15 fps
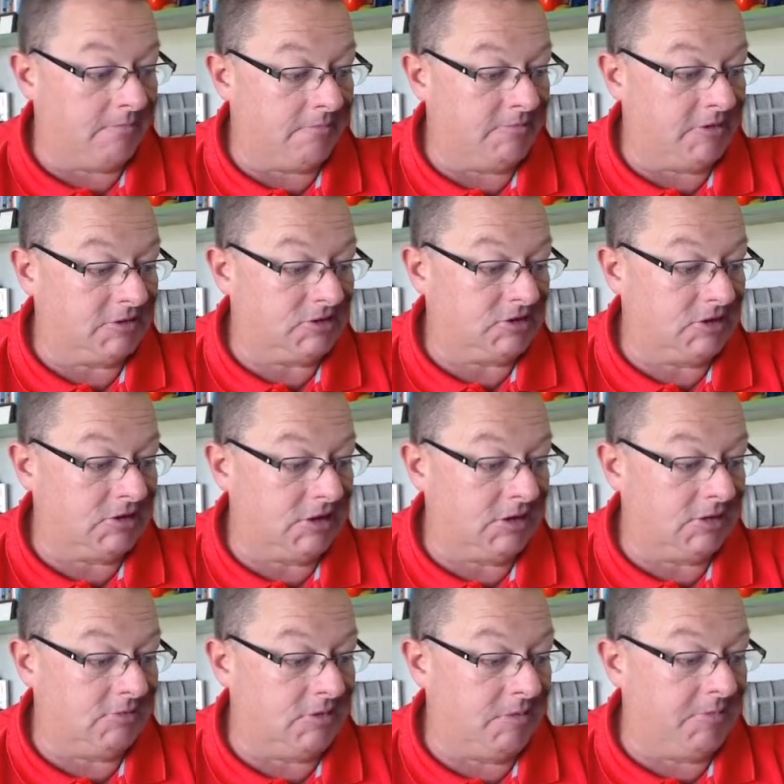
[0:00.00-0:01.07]
Just
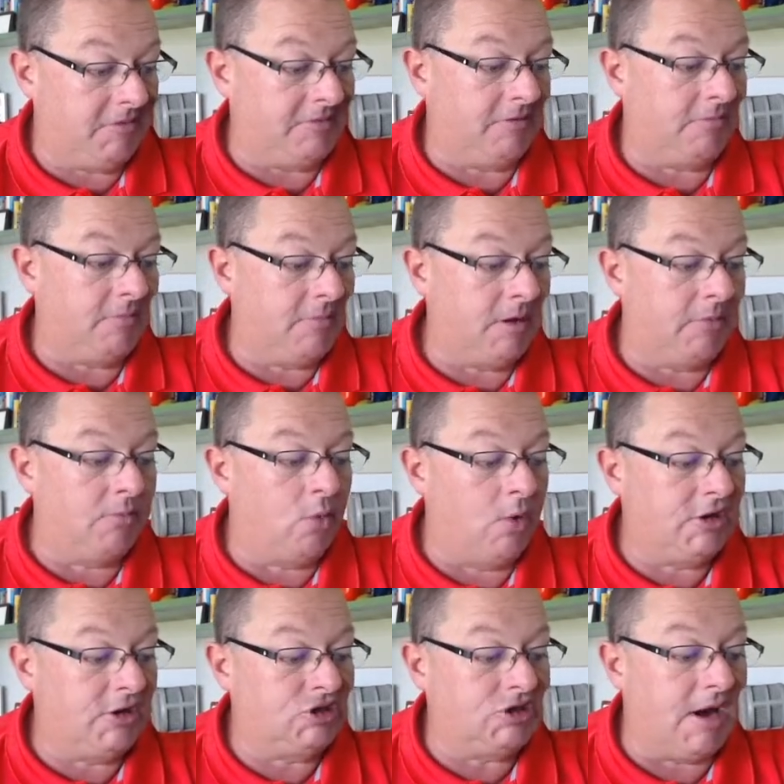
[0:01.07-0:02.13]
maybe some
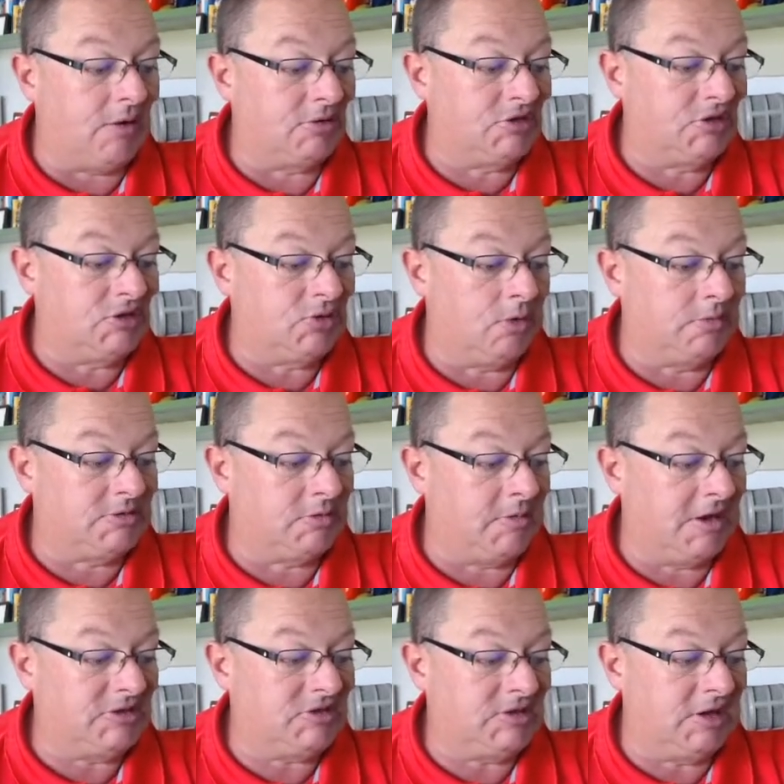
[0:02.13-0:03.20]
morning showers and storms.
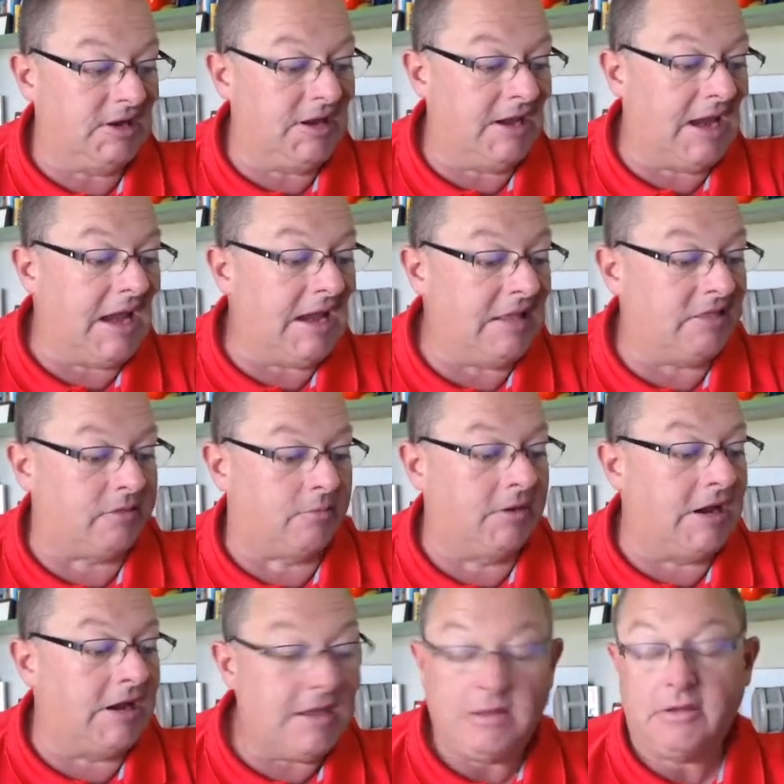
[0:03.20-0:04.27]
Otherwise, sunny and
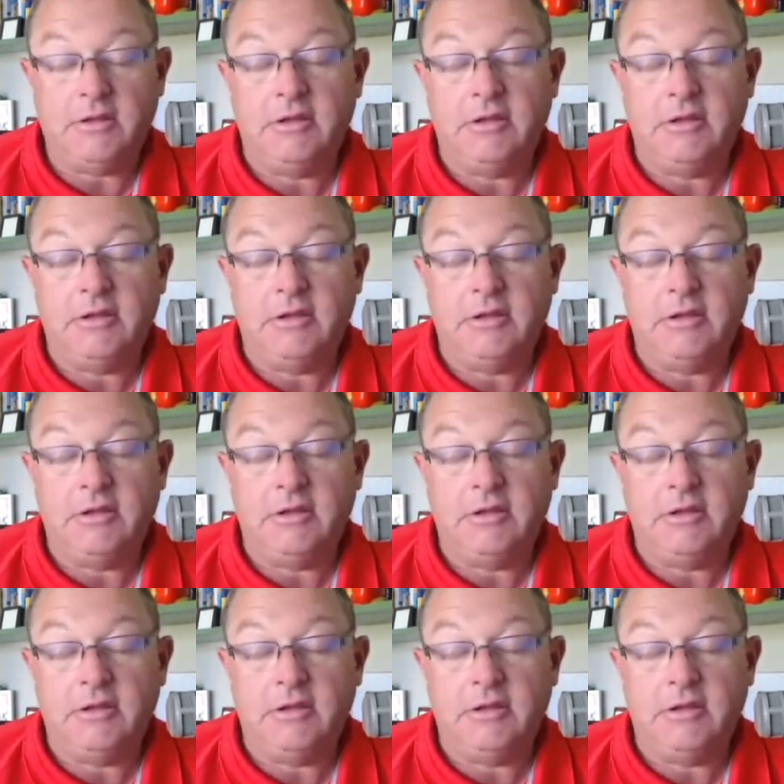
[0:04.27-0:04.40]
83.